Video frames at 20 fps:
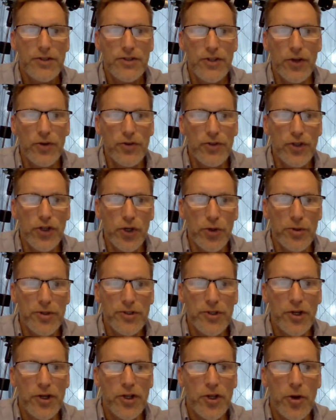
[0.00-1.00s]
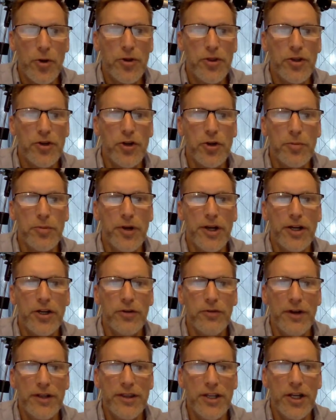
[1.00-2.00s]
So 2 is going to go in the
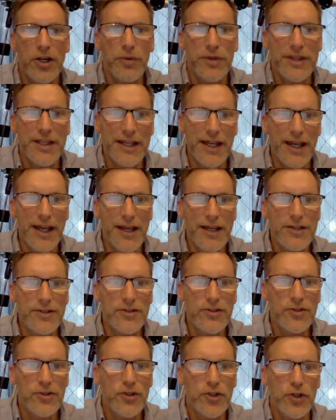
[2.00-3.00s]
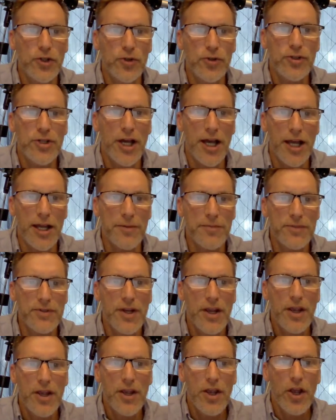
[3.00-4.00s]
numerator right there with the x. 3
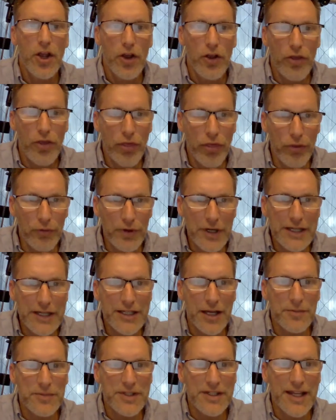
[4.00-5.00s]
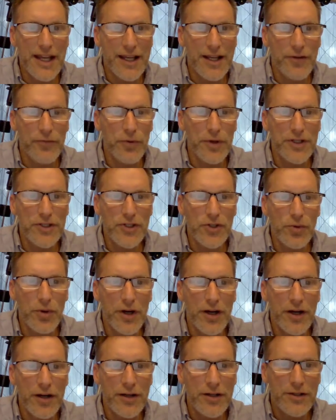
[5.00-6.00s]
times negative 1
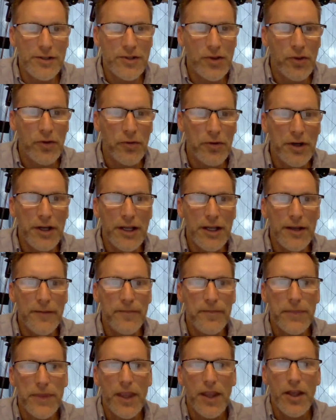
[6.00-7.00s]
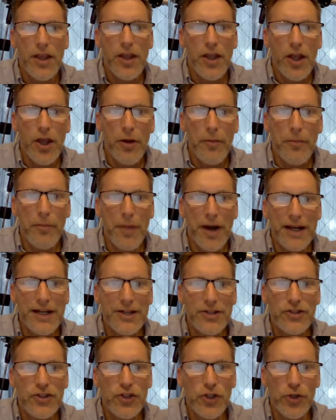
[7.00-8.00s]
squared is 3.
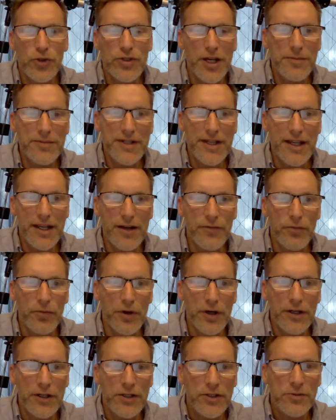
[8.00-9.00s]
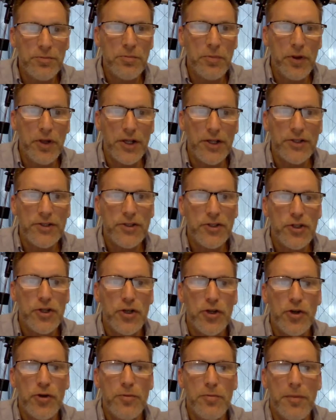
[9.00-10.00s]
Minus 2 times negative 1 is plus
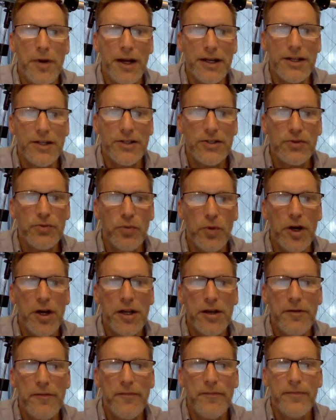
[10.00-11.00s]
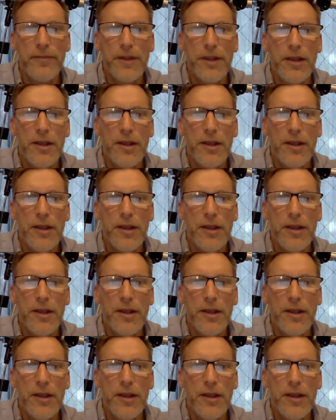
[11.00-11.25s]
2 minus 1.